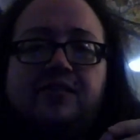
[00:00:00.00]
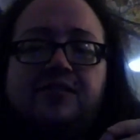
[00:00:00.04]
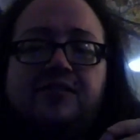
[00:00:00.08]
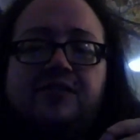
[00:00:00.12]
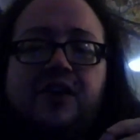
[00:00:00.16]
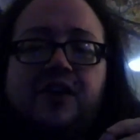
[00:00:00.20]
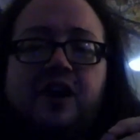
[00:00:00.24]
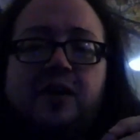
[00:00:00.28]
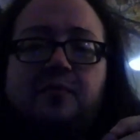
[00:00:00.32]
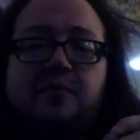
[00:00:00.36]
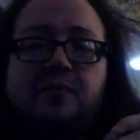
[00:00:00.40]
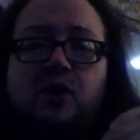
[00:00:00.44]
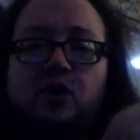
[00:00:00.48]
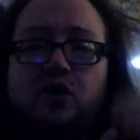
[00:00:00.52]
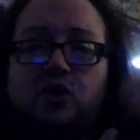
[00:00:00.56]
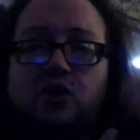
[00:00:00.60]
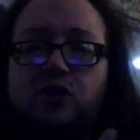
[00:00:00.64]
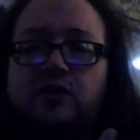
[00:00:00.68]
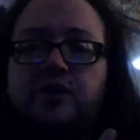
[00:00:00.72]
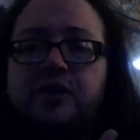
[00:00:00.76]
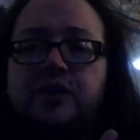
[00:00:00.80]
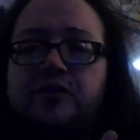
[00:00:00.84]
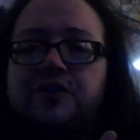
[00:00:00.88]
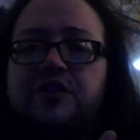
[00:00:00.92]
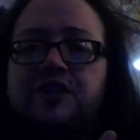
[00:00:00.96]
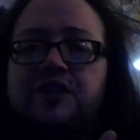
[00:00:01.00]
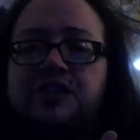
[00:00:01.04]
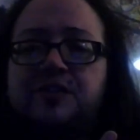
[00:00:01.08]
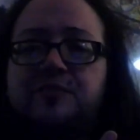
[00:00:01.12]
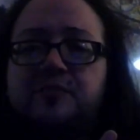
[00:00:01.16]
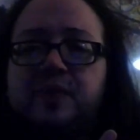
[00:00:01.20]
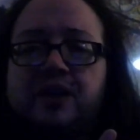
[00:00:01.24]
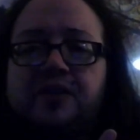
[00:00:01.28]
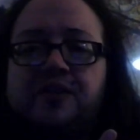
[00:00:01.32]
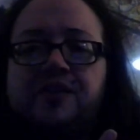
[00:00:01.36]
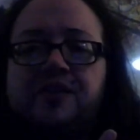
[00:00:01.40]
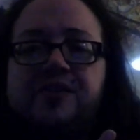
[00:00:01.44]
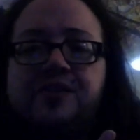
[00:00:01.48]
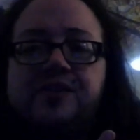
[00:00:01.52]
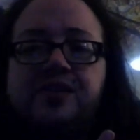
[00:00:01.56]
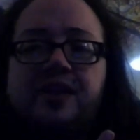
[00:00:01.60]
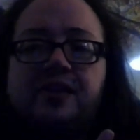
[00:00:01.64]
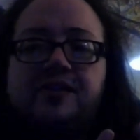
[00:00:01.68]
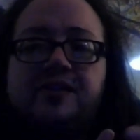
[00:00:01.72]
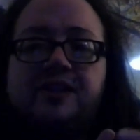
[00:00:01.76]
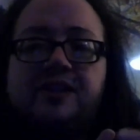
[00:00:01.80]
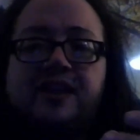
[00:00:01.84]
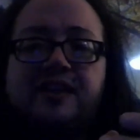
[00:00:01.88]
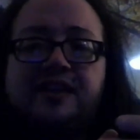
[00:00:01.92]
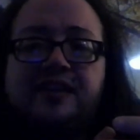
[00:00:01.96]
from earlier this month.
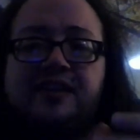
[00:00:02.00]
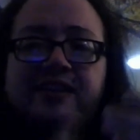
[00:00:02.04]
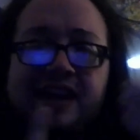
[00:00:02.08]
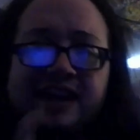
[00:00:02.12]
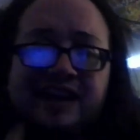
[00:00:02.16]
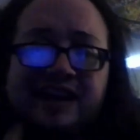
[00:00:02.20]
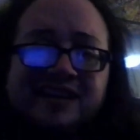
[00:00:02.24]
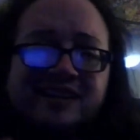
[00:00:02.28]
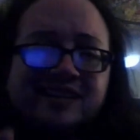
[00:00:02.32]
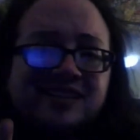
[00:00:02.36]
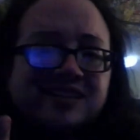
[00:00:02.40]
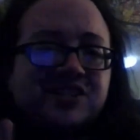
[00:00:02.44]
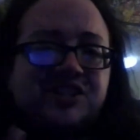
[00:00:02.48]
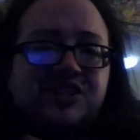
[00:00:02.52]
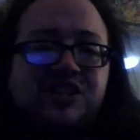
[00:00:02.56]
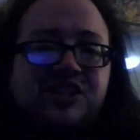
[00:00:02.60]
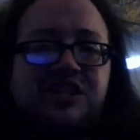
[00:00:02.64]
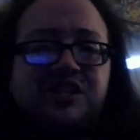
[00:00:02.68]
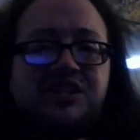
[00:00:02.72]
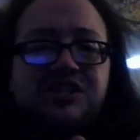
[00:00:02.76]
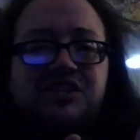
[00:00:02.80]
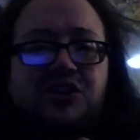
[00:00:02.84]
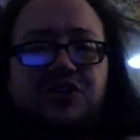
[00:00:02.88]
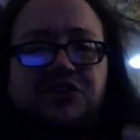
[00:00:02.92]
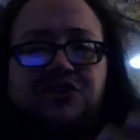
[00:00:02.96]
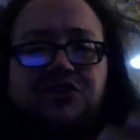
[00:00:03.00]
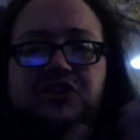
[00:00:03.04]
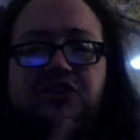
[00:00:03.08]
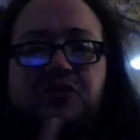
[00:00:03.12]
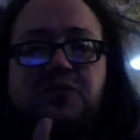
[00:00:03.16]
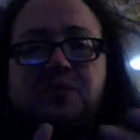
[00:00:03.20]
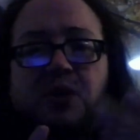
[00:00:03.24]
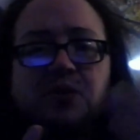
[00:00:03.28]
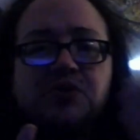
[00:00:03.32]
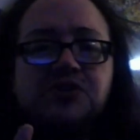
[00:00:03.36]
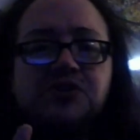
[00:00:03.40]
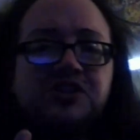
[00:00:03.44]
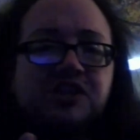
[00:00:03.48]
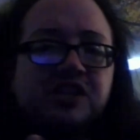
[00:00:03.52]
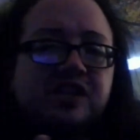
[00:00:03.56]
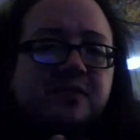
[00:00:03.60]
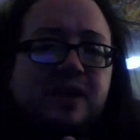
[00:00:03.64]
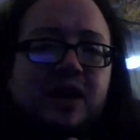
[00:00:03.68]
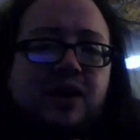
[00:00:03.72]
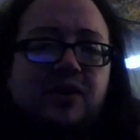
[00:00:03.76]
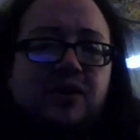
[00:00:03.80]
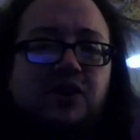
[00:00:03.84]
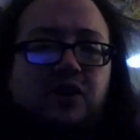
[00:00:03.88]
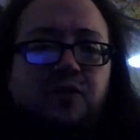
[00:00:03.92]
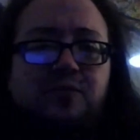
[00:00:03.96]
Then again, she's also boasting
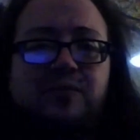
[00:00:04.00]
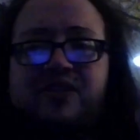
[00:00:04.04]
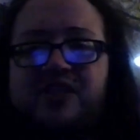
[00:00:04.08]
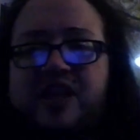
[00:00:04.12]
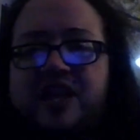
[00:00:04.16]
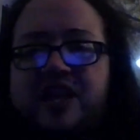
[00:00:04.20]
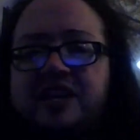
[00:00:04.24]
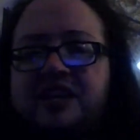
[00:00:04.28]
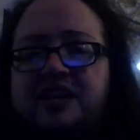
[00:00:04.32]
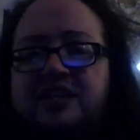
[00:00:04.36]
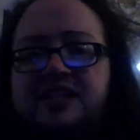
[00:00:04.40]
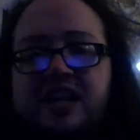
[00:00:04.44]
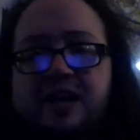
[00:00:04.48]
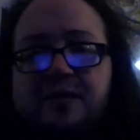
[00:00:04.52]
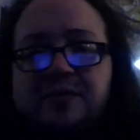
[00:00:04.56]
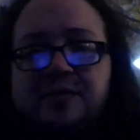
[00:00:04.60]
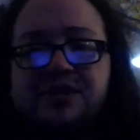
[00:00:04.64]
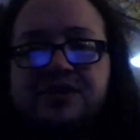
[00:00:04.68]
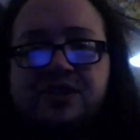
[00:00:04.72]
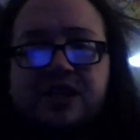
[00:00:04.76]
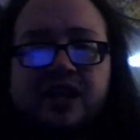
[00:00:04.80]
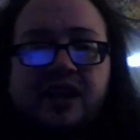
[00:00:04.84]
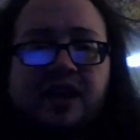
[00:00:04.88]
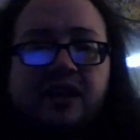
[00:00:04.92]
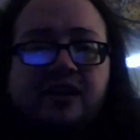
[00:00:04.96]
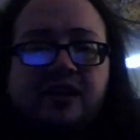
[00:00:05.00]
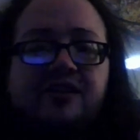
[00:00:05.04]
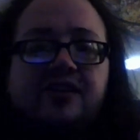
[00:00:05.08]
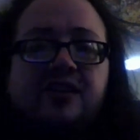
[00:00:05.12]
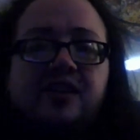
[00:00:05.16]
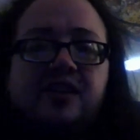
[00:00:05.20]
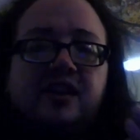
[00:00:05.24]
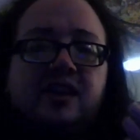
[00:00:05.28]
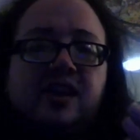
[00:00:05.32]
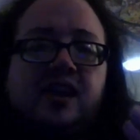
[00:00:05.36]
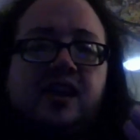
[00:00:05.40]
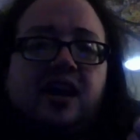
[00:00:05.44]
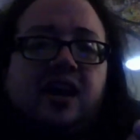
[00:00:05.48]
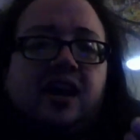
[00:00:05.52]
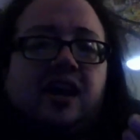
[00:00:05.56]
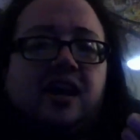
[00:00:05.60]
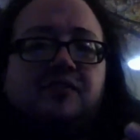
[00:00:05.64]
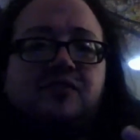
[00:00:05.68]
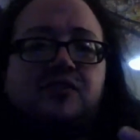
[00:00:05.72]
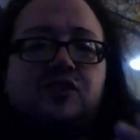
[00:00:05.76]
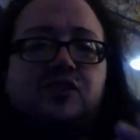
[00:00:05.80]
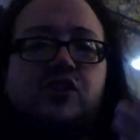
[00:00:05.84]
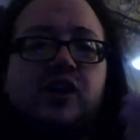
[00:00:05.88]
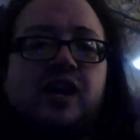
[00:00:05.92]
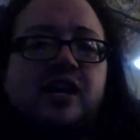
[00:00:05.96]
about her pathetic attempts at
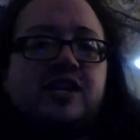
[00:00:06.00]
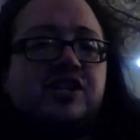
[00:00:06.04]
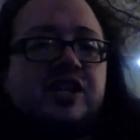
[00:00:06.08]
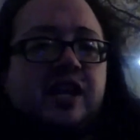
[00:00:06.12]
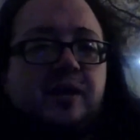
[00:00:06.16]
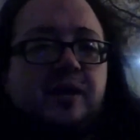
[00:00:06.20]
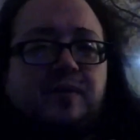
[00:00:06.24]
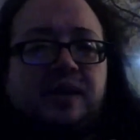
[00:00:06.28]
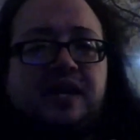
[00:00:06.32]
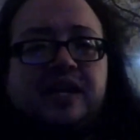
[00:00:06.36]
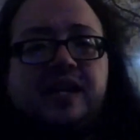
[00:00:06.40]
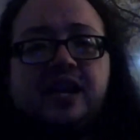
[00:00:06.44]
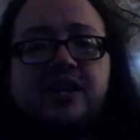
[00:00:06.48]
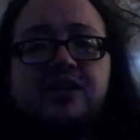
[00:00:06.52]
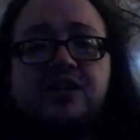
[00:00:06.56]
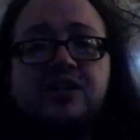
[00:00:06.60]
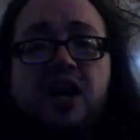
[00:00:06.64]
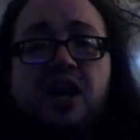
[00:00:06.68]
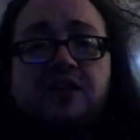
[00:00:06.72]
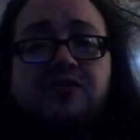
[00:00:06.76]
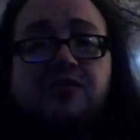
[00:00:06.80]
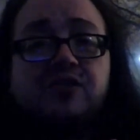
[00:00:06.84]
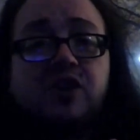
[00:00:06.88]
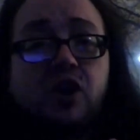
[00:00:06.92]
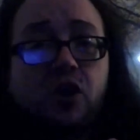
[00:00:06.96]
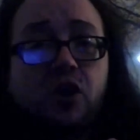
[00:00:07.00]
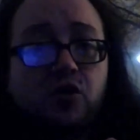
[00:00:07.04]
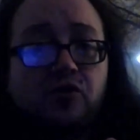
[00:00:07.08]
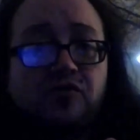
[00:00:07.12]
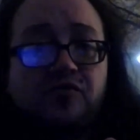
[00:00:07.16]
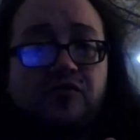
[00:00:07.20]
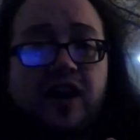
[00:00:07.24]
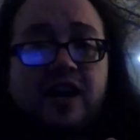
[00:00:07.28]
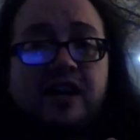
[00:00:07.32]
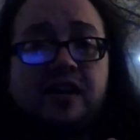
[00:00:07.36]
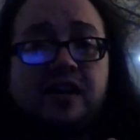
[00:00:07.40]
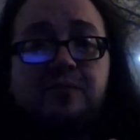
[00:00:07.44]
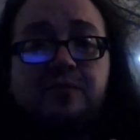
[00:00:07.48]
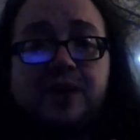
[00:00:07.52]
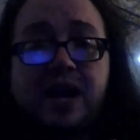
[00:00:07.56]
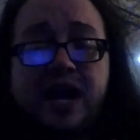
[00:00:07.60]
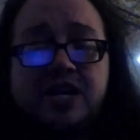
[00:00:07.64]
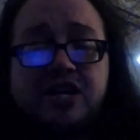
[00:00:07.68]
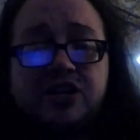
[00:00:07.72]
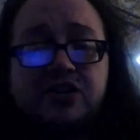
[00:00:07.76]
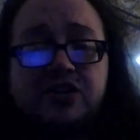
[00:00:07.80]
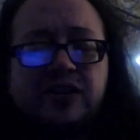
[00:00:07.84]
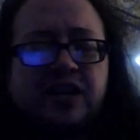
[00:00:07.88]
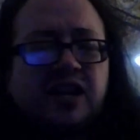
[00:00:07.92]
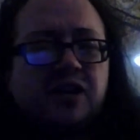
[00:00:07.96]
of trying to get me kicked off of Ko-Fi and
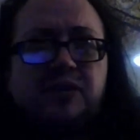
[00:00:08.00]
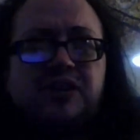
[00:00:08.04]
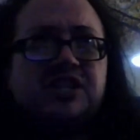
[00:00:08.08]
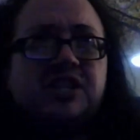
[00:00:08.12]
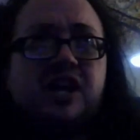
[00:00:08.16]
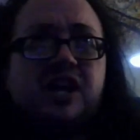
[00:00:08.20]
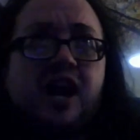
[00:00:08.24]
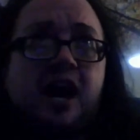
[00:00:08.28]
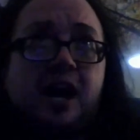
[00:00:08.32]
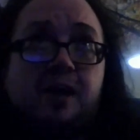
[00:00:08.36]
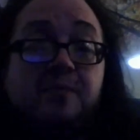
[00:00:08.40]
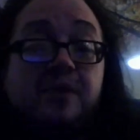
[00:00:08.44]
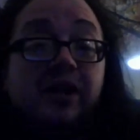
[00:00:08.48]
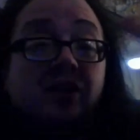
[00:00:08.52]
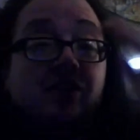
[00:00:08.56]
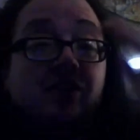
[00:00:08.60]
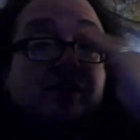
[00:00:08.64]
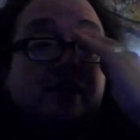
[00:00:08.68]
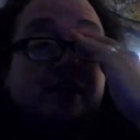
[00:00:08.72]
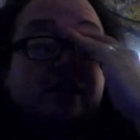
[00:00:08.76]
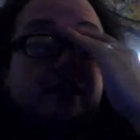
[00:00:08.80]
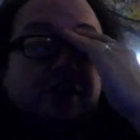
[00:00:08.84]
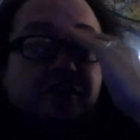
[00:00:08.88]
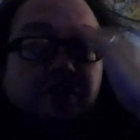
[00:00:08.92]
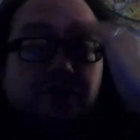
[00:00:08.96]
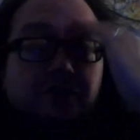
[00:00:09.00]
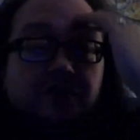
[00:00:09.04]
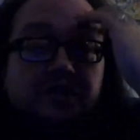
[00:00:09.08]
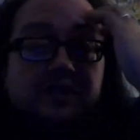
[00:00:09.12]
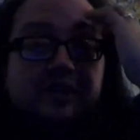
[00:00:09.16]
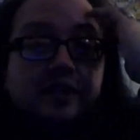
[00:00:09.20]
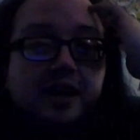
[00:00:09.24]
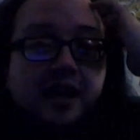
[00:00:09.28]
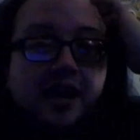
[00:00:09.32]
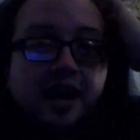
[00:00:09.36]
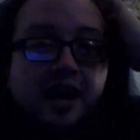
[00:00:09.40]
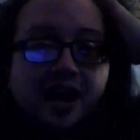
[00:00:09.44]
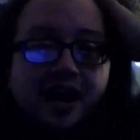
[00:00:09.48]
Patreon, which I barely use.